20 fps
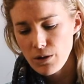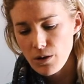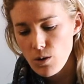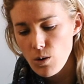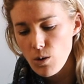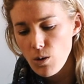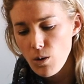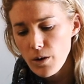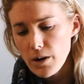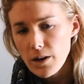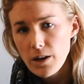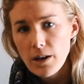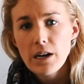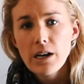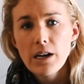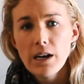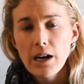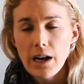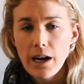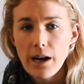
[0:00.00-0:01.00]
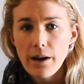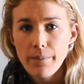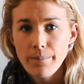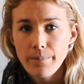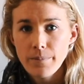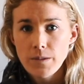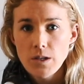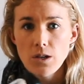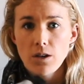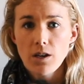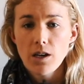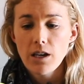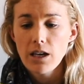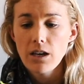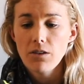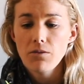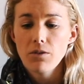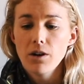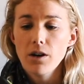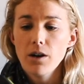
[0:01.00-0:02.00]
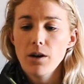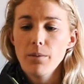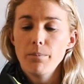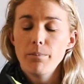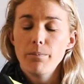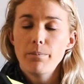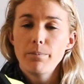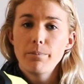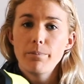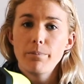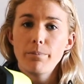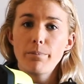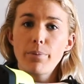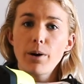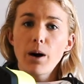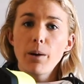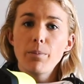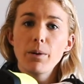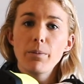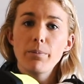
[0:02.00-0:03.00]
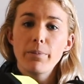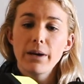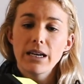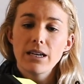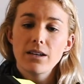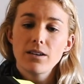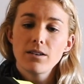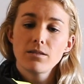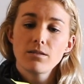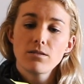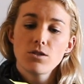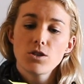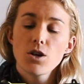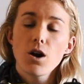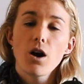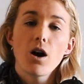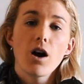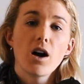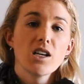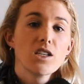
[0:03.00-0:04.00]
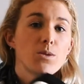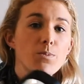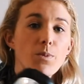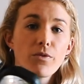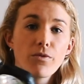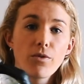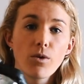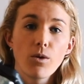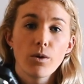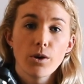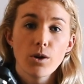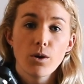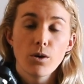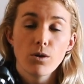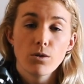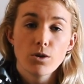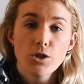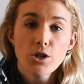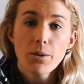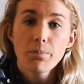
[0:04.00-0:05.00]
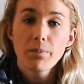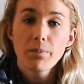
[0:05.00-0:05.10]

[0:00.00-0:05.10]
a cord, so you can give it a proper big charge before your trip,